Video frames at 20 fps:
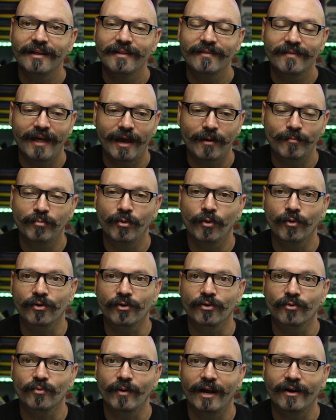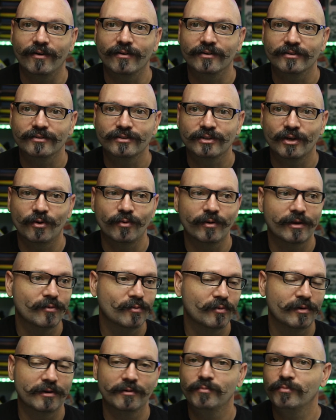that border router. So it
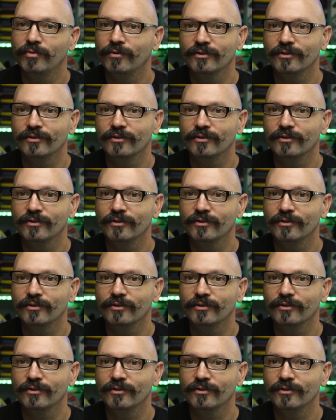would push